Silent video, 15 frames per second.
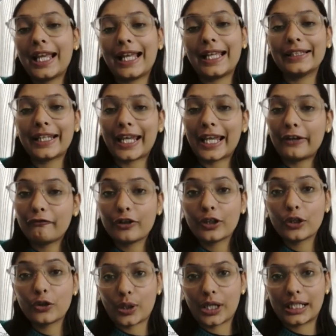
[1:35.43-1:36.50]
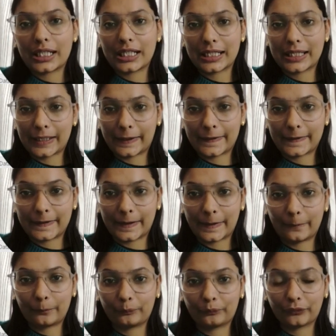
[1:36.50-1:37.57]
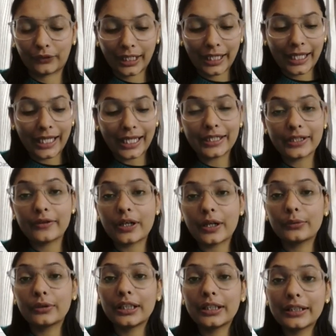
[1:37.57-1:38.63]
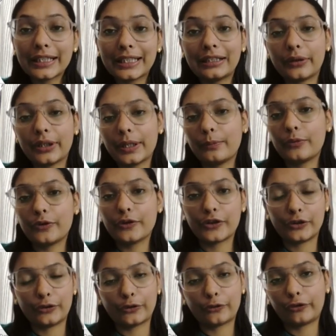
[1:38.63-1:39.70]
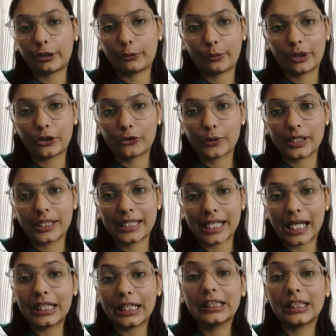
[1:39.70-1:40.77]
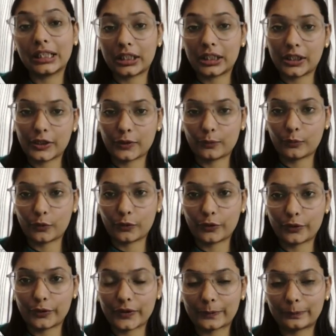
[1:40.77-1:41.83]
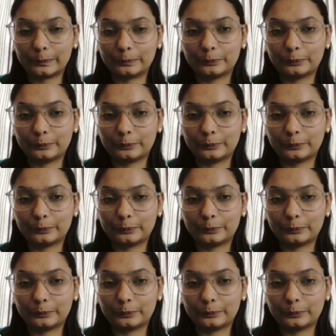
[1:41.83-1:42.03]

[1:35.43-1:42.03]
And the average age is 60. And around 33% of individuals are current smokers.